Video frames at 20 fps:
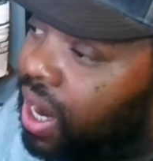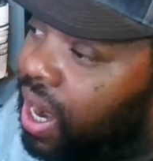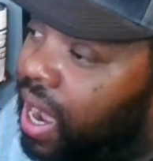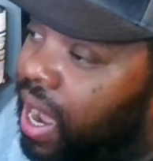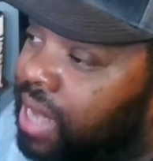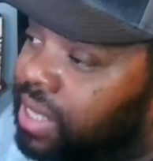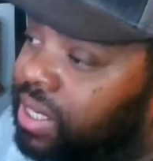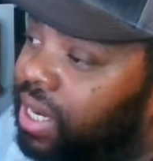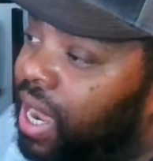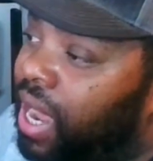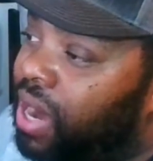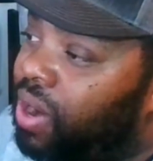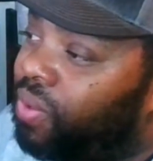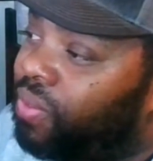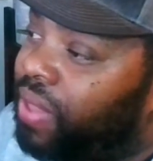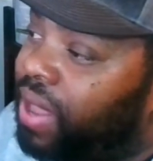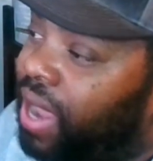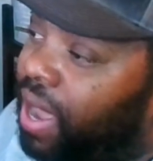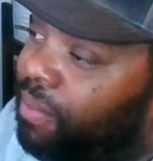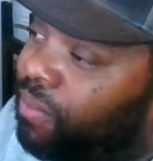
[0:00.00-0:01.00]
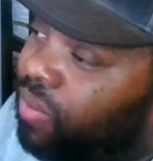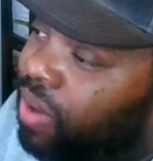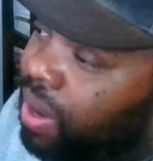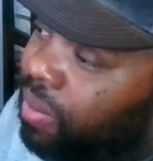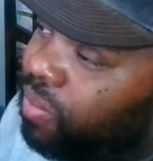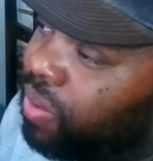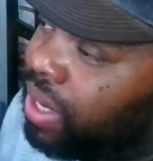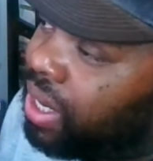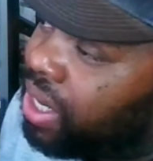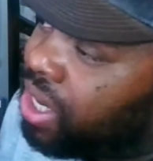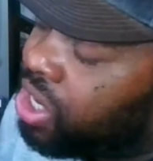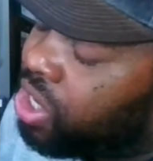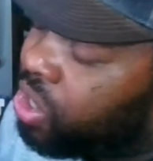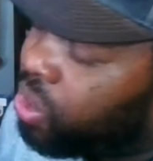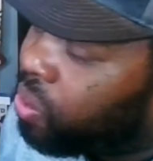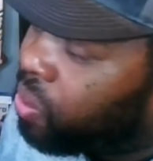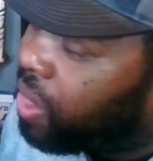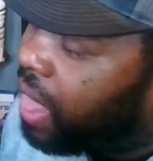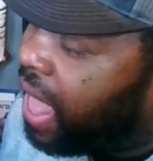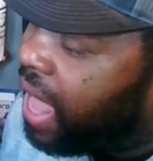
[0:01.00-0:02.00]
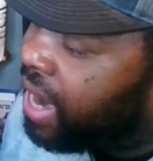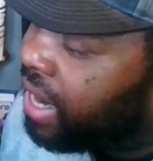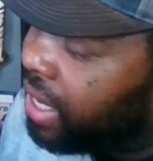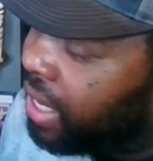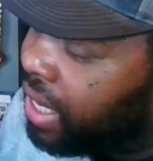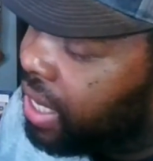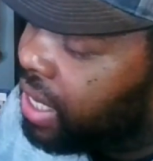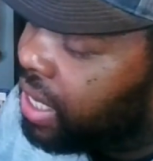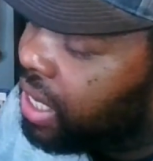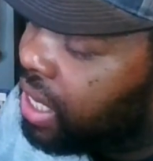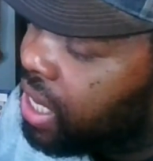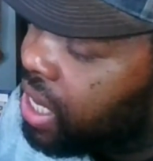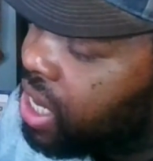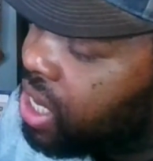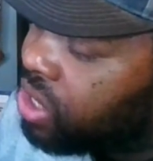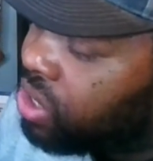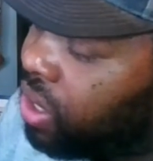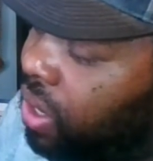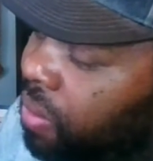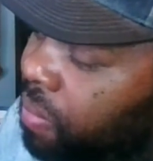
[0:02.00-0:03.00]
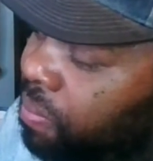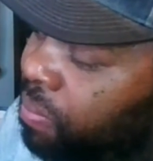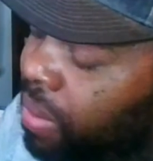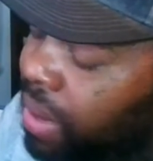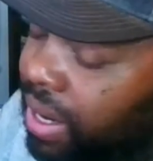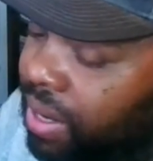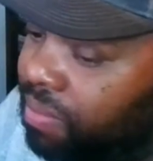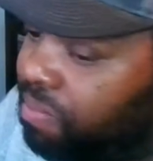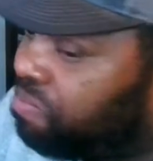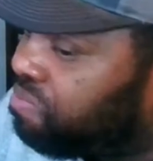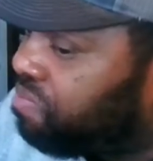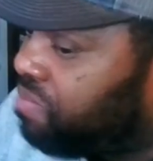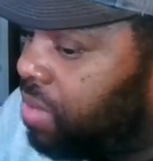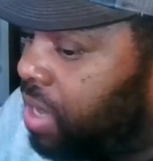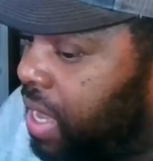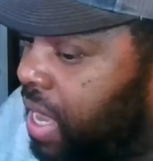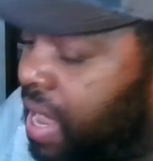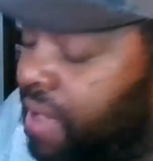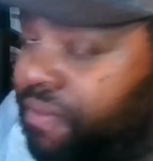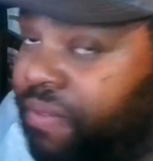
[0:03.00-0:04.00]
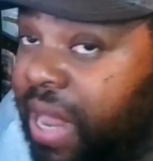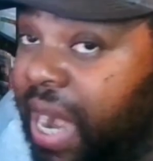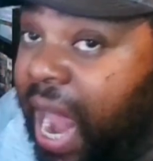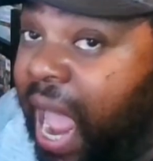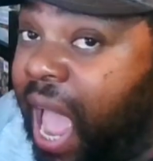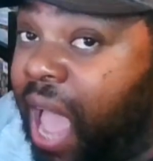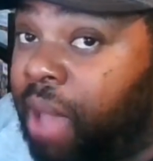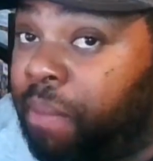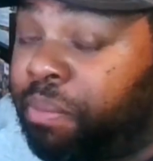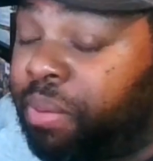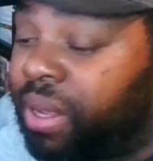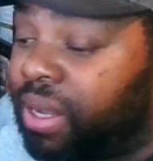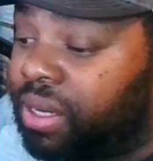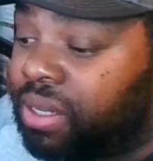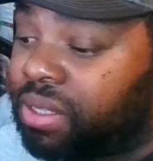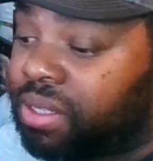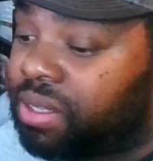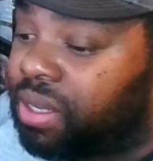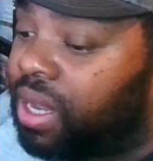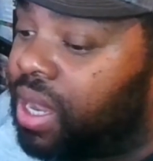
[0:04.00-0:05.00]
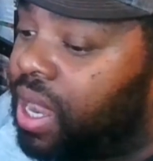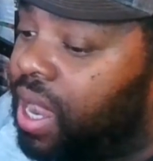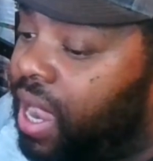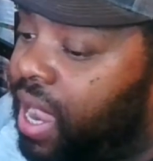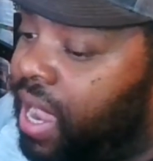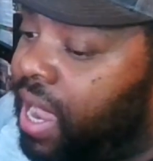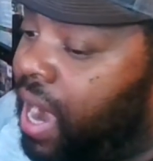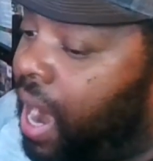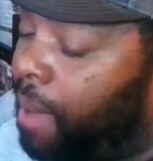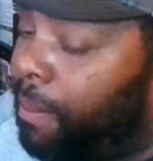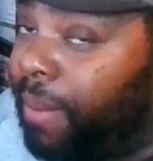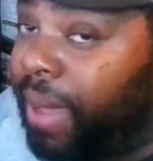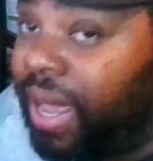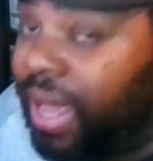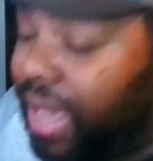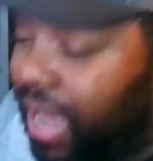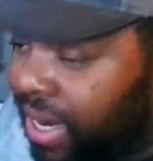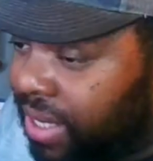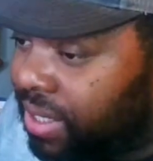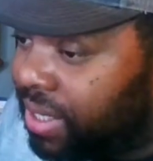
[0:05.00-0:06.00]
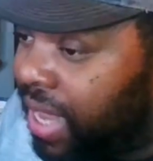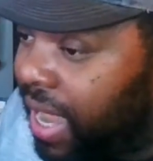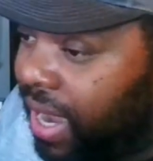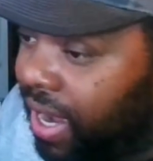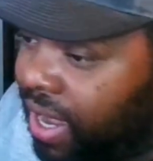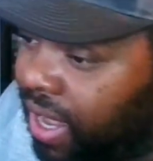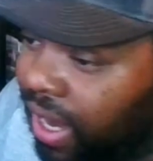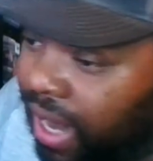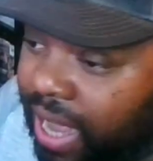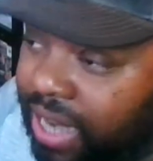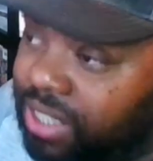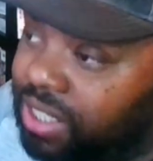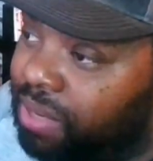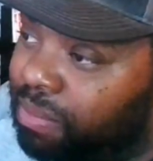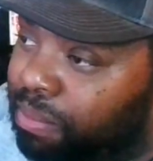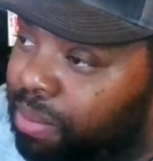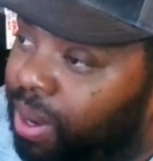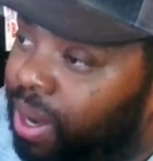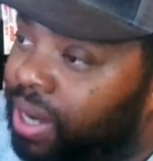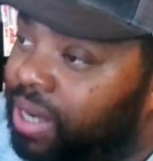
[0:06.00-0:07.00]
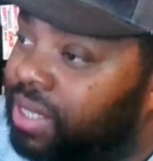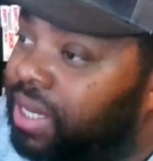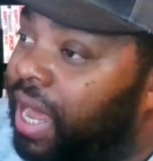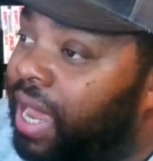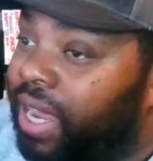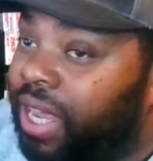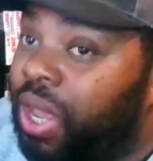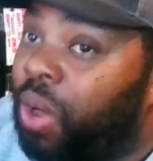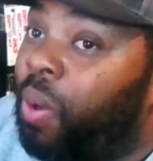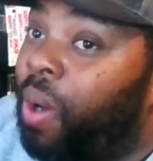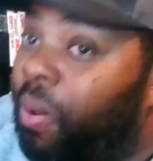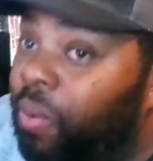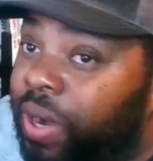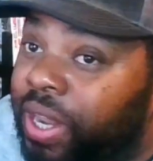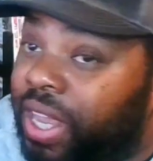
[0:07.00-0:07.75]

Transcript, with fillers: I, just, I don't think I'm I'm willing to do that again. So, but if it happens, and I may catch that collection bug and like, yo, I want to